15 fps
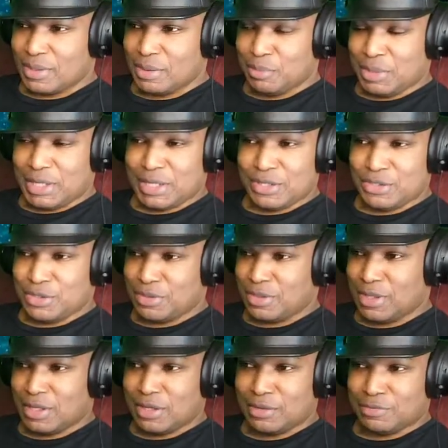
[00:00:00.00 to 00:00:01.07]
Making you
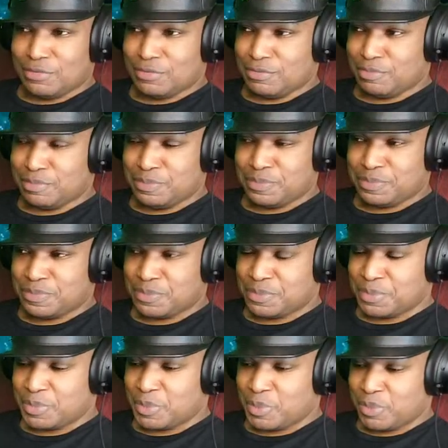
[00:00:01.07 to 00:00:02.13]
think of
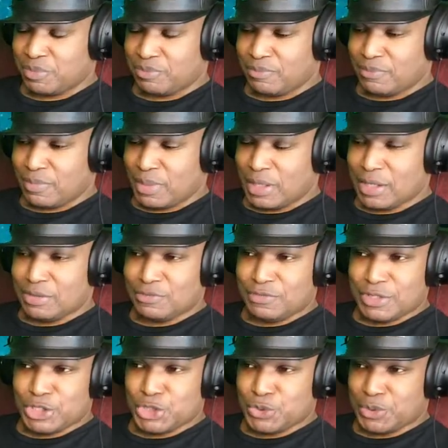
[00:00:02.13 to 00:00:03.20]
and
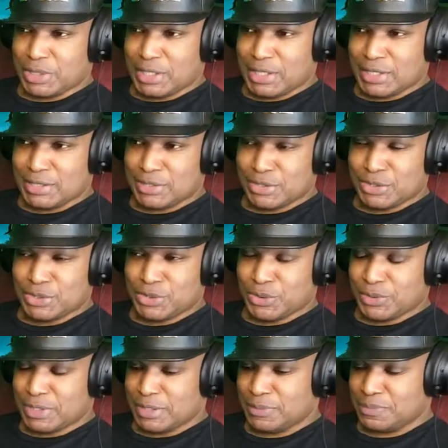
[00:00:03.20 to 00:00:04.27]
visualize the
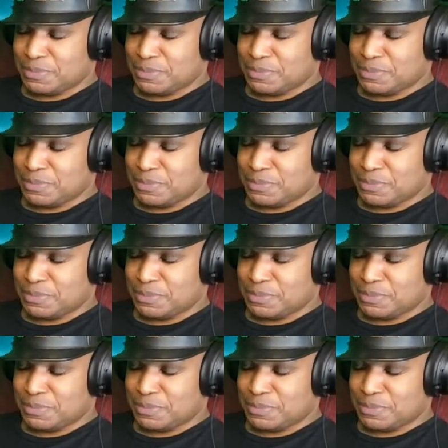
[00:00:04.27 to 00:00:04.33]
story.